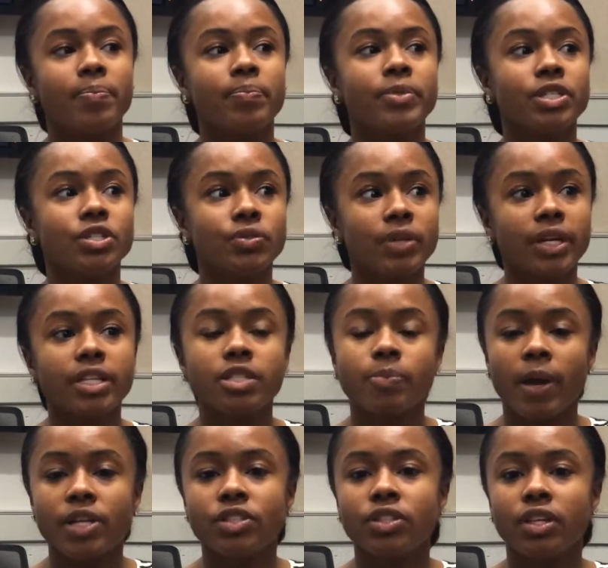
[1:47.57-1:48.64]
Madrid
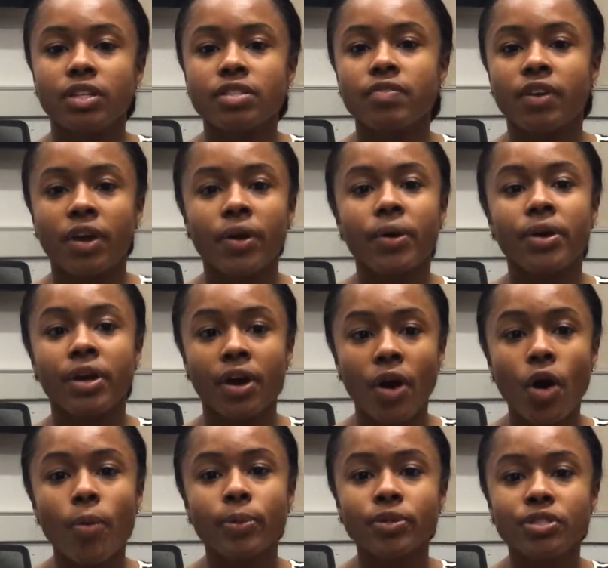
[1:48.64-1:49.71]
especially is very
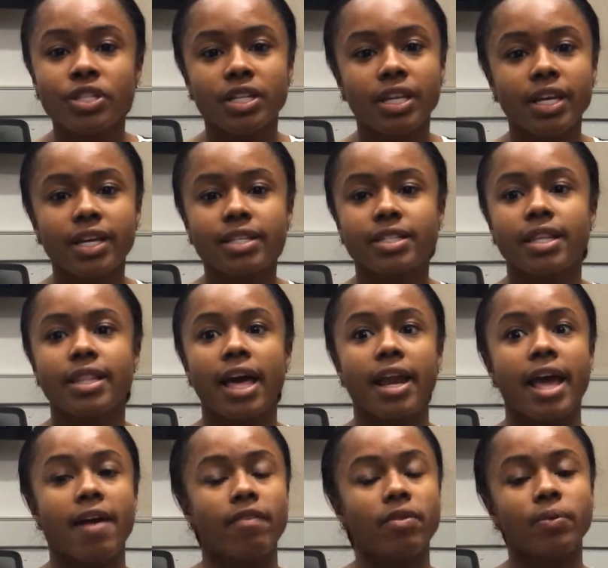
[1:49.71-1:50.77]
homogeneous in
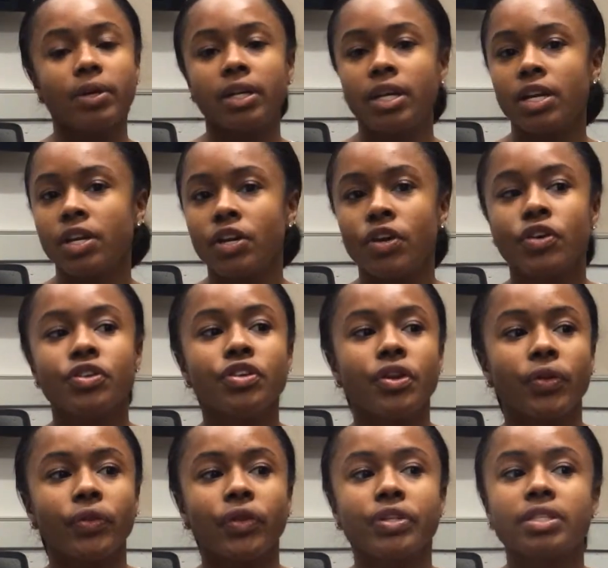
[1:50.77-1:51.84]
that everyone,
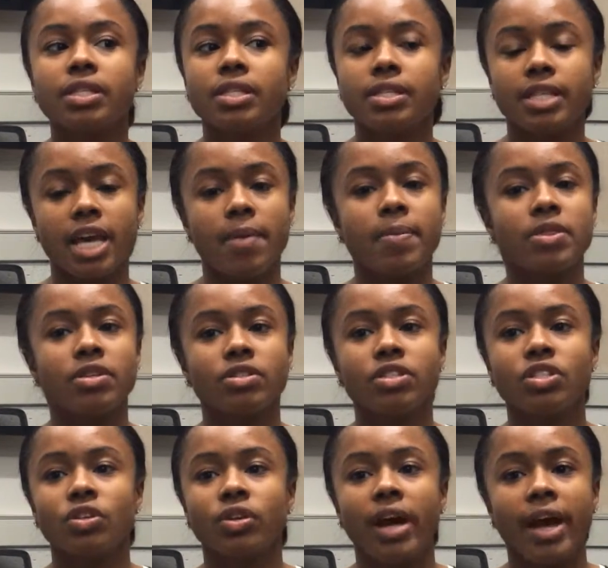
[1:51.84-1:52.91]
looks the same, and they're
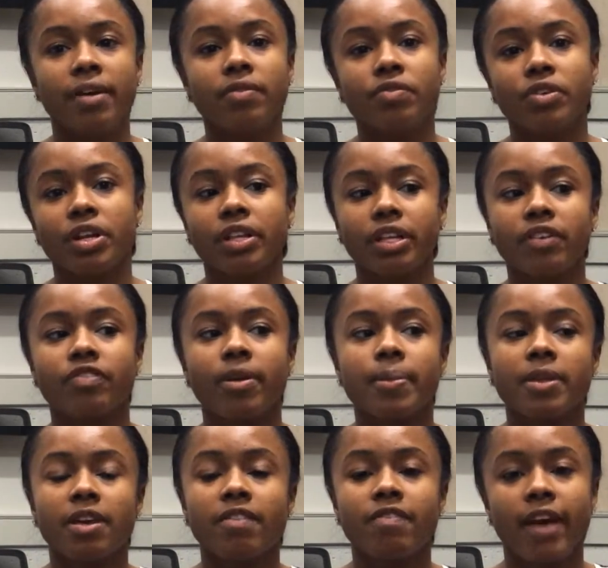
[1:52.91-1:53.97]
still kind of reeling from
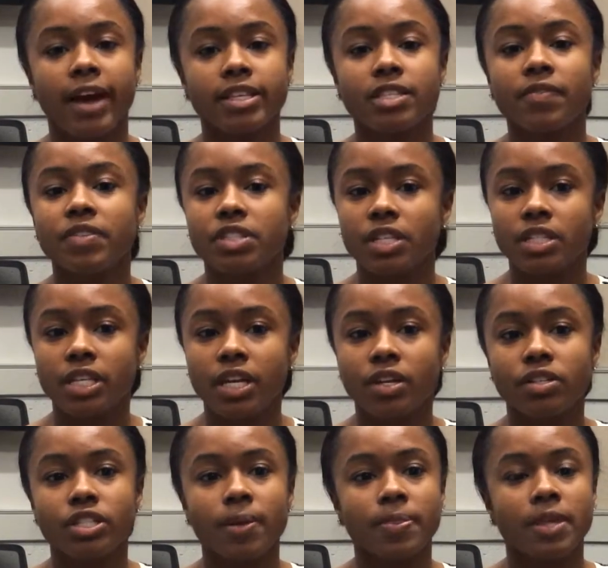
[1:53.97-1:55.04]
the effects of a
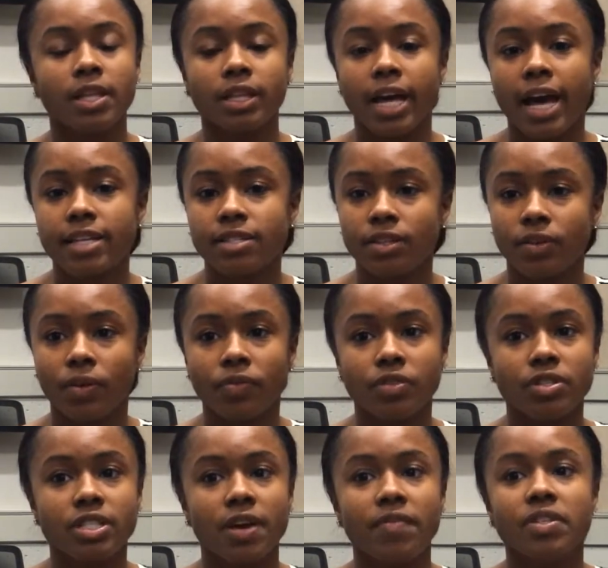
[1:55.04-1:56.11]
dictatorship that lasted over
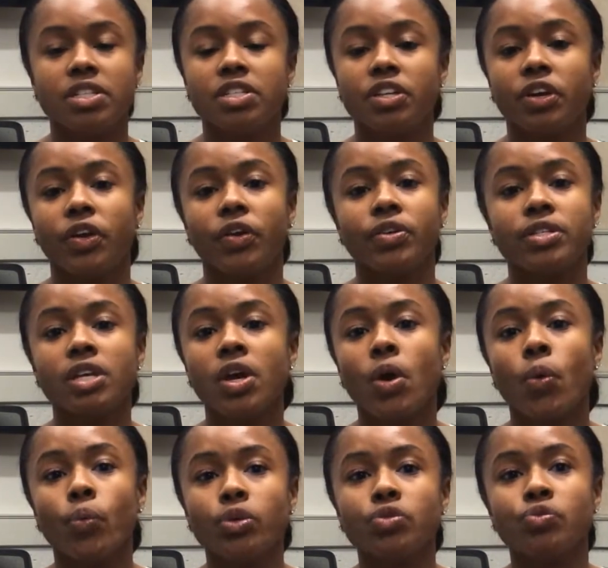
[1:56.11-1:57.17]
70 years,
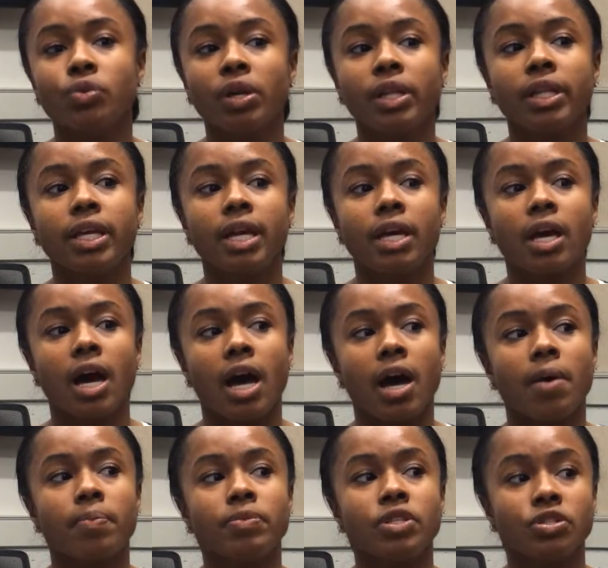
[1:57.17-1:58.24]
which really
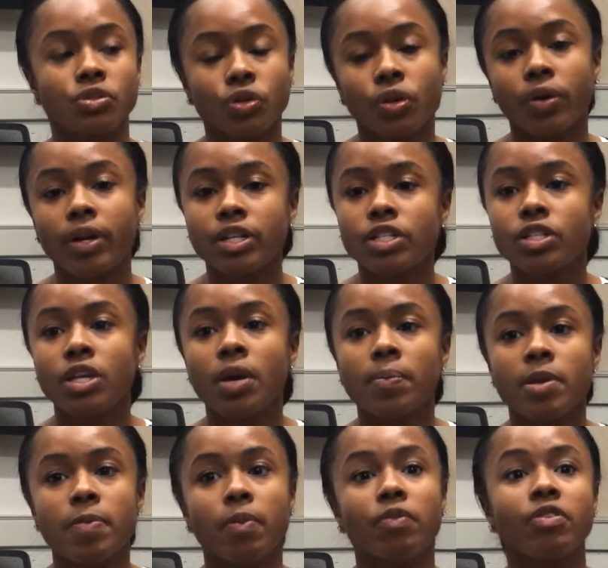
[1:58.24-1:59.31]
discouraged
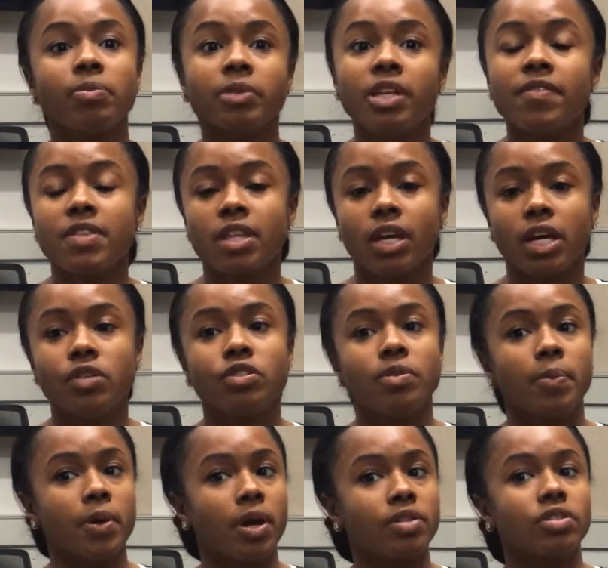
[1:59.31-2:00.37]
people from leaving the country,
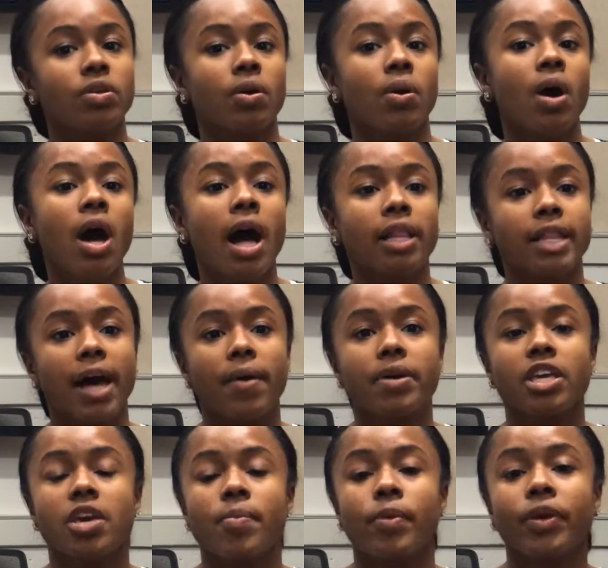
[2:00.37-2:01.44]
but also
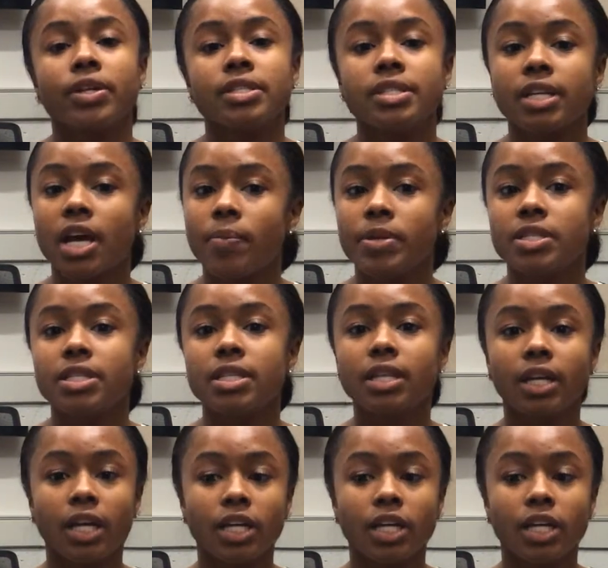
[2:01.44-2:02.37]
allowing immigrants to come into the